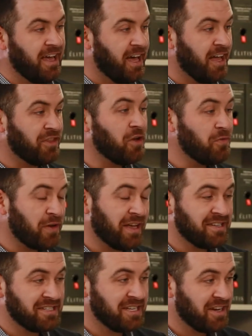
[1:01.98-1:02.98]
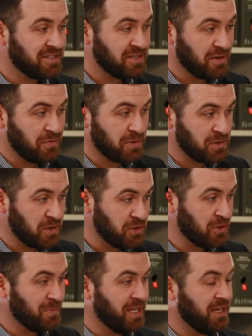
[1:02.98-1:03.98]
And don't forget to see our stuff on
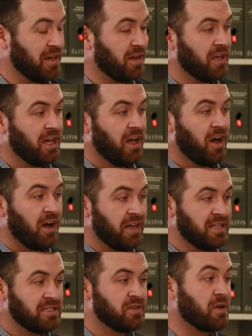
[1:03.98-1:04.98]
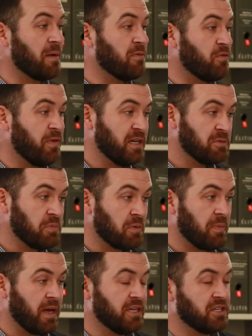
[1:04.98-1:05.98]
social media. Our Instagram and Facebook
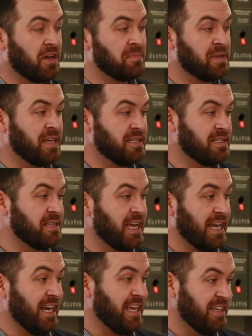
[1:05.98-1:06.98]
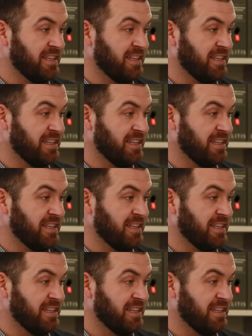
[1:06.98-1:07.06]
page are updated daily.